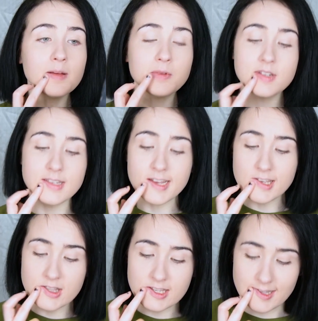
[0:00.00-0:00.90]
I'm gonna tell
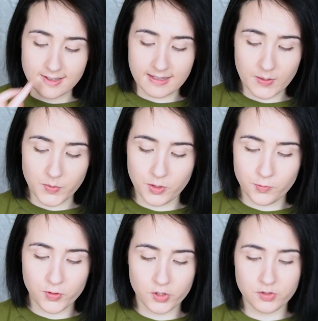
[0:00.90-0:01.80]
you, this looks like when you
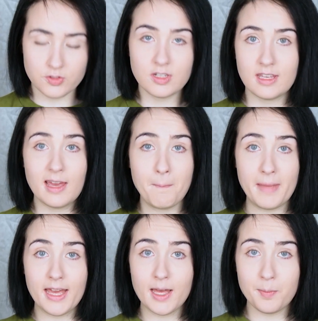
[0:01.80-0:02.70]
first get
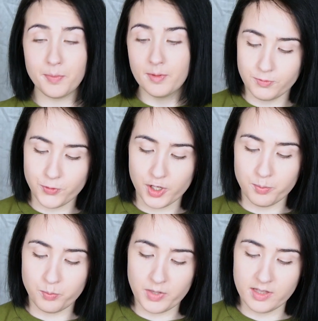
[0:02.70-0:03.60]
makeup
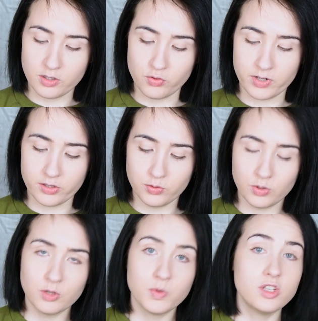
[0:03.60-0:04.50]
from like the
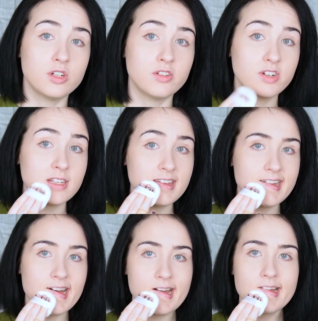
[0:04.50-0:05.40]
drugstore when you're really
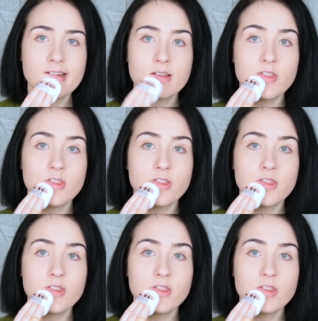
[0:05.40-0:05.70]
young.